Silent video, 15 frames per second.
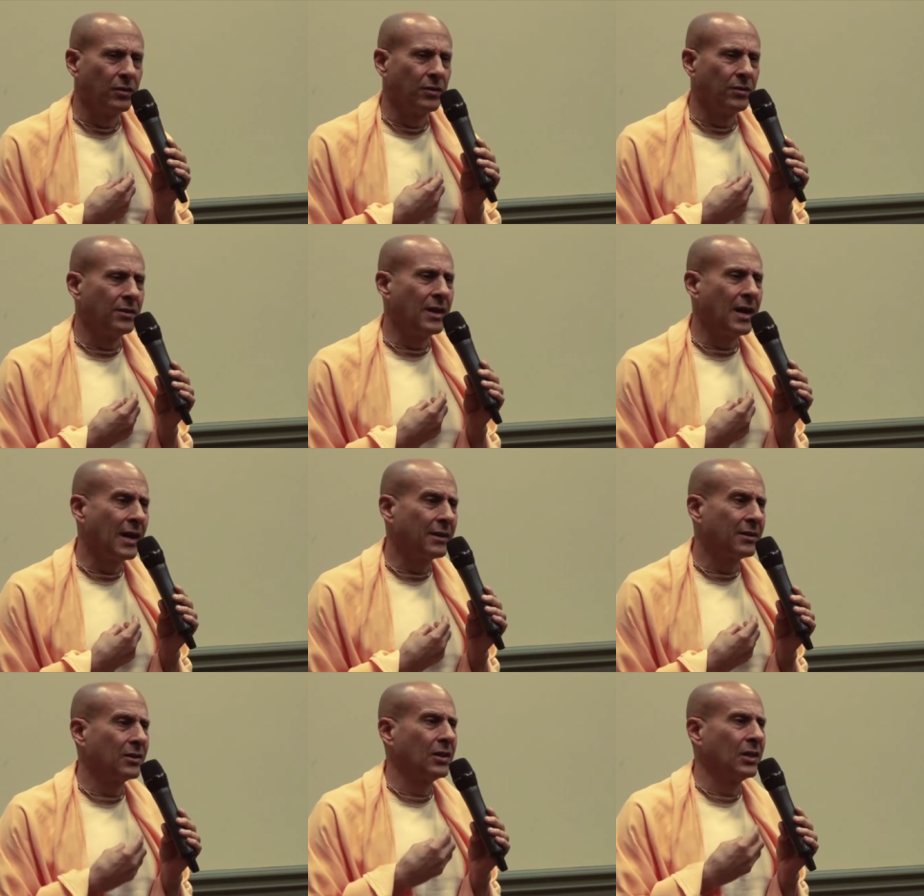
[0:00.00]

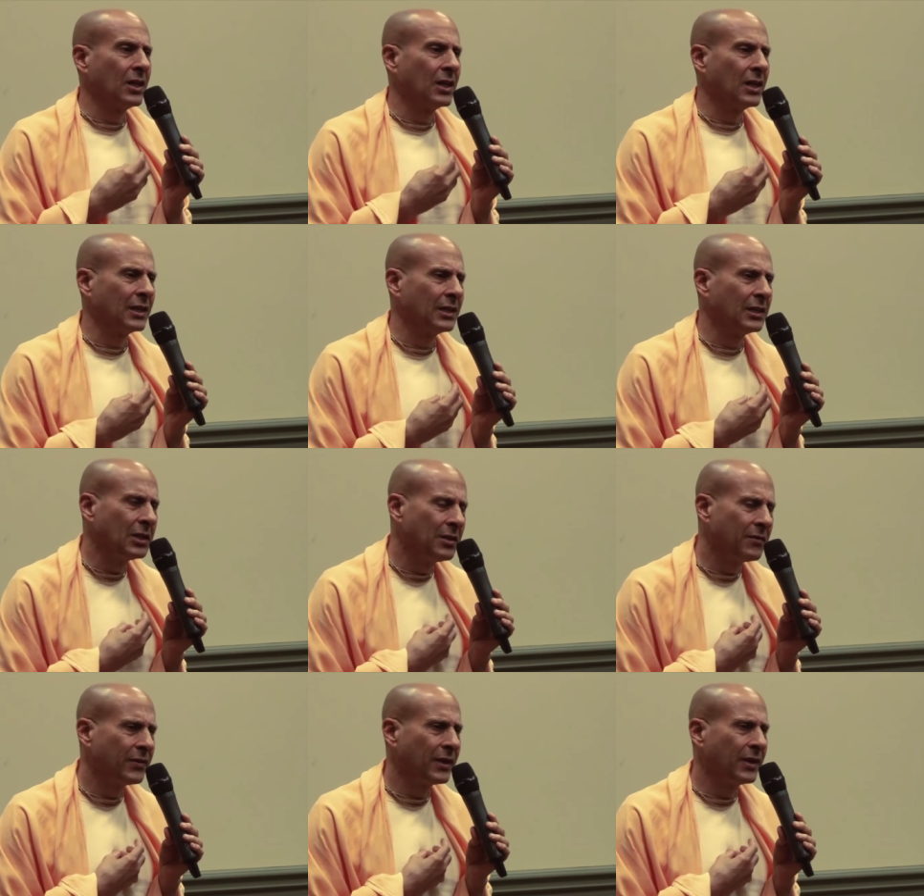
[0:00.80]
not
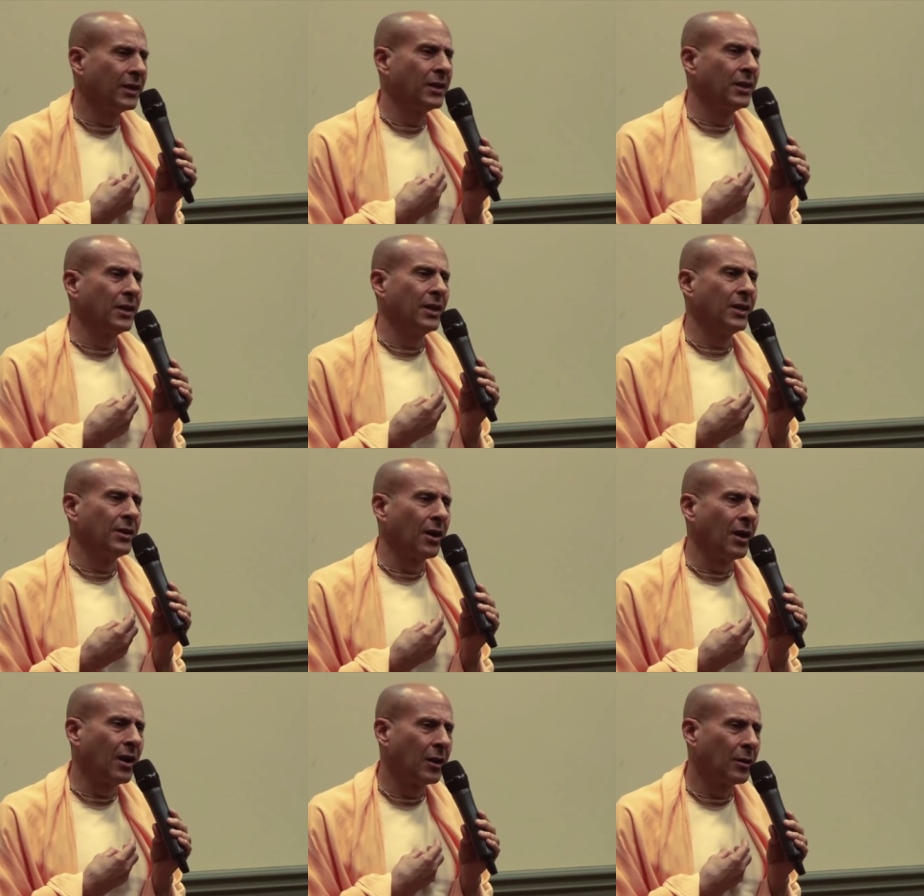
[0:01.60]
living in
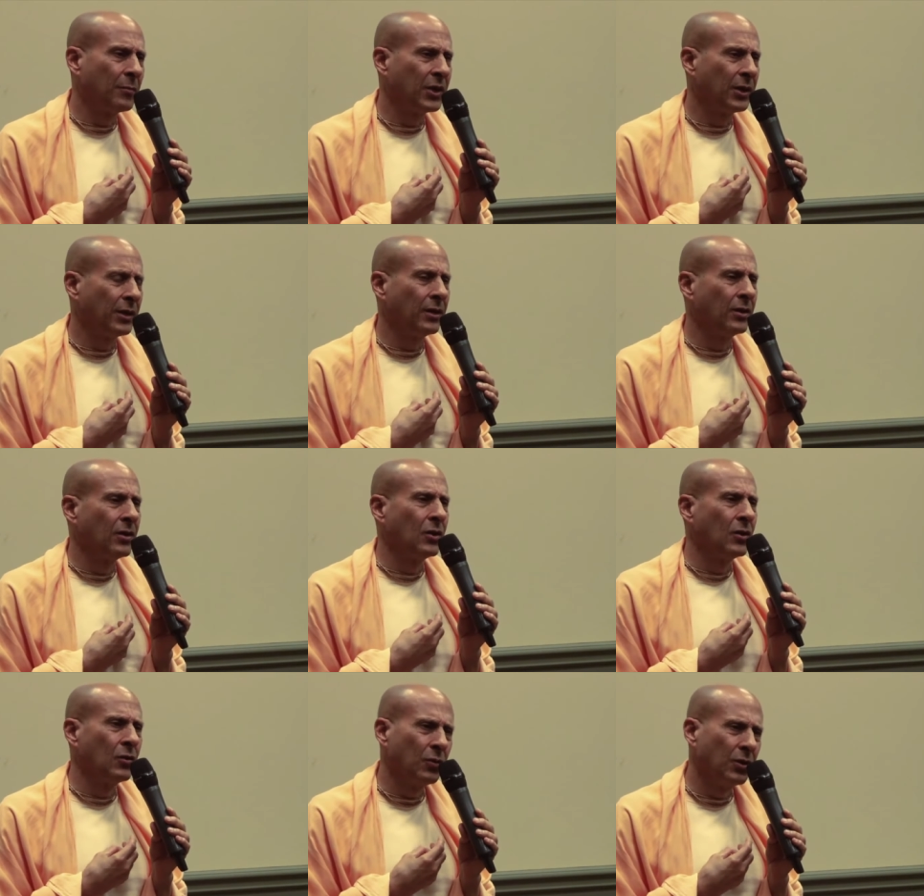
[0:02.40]
harmony
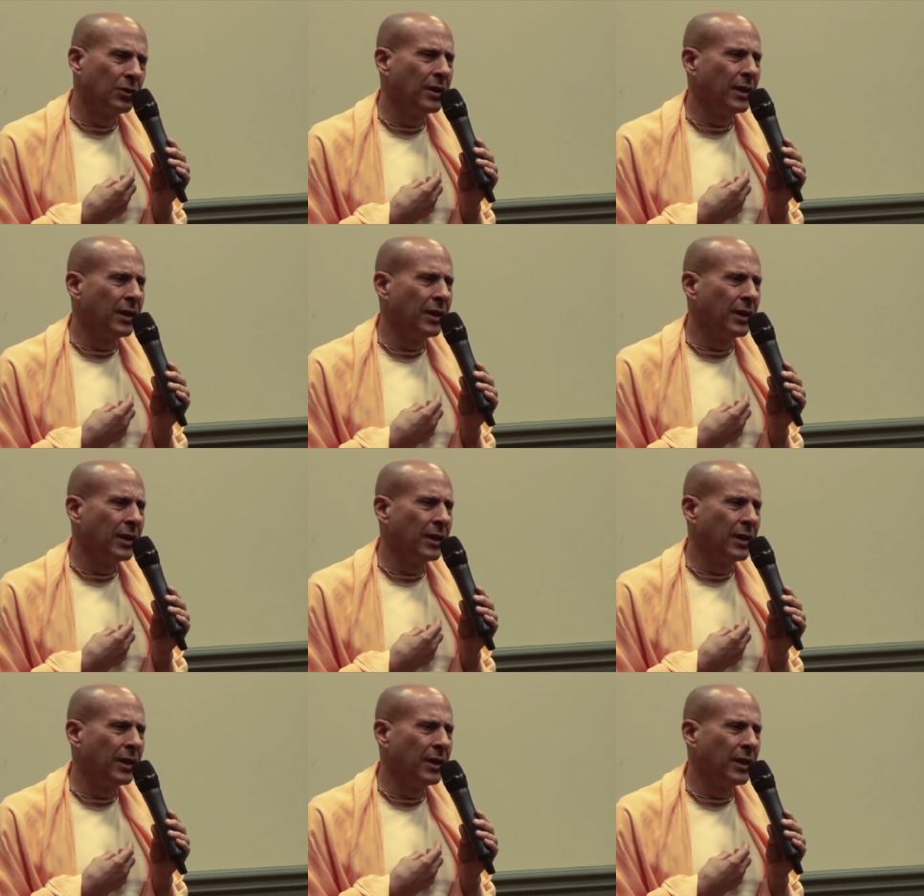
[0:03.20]
with